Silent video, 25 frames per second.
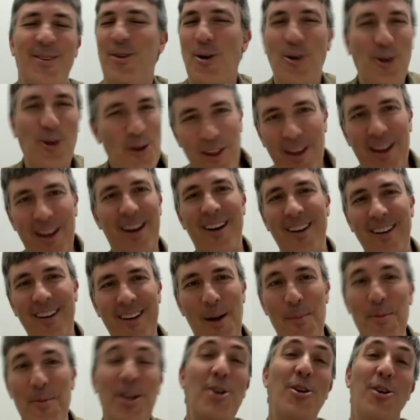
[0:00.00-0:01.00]
don't go there.
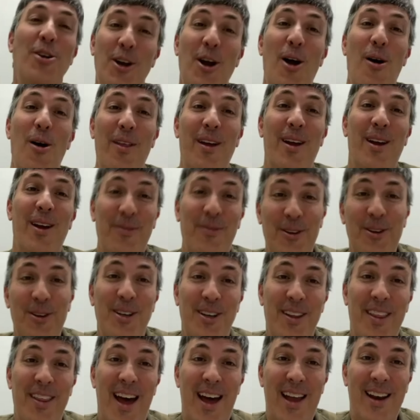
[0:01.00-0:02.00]
I mean, you can go there if you're
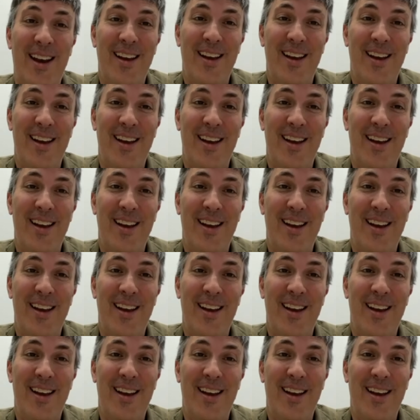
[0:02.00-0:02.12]
into that,